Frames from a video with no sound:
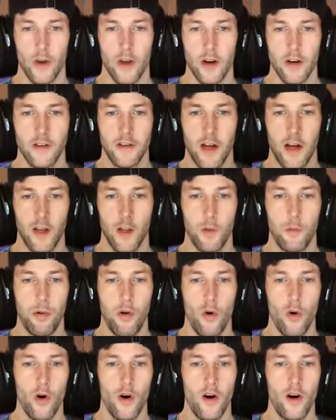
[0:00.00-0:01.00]
We're gonna
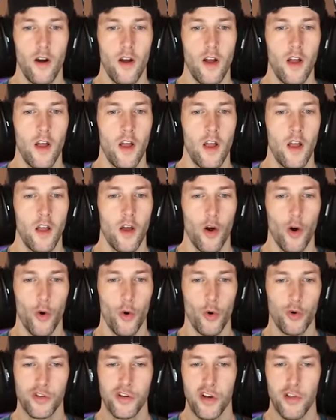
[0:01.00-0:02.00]
teleport
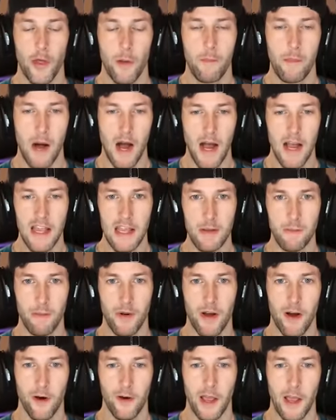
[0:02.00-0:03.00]
Oh, to the pipe.
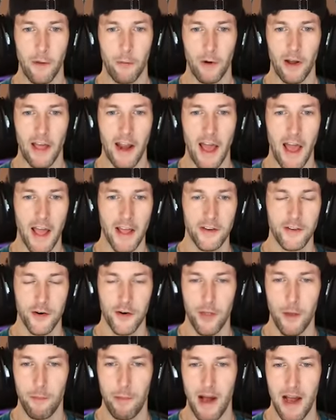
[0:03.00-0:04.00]
Okay, we're gonna
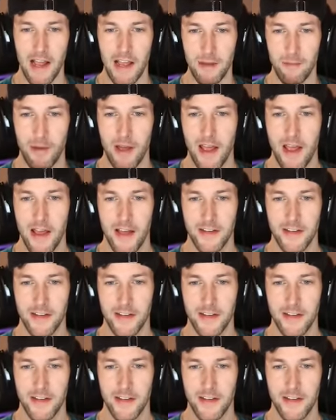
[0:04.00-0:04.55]
enter the pipe.